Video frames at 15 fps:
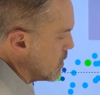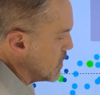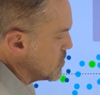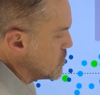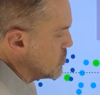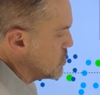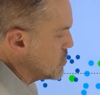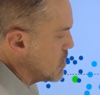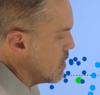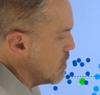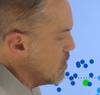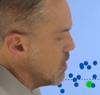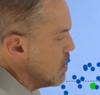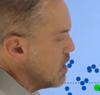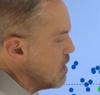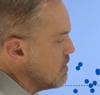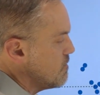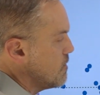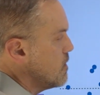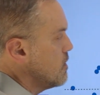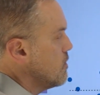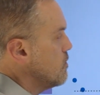August or so
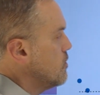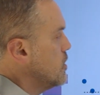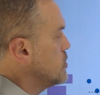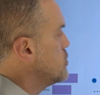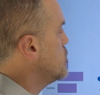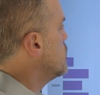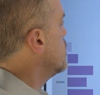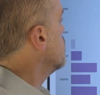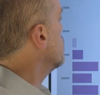of this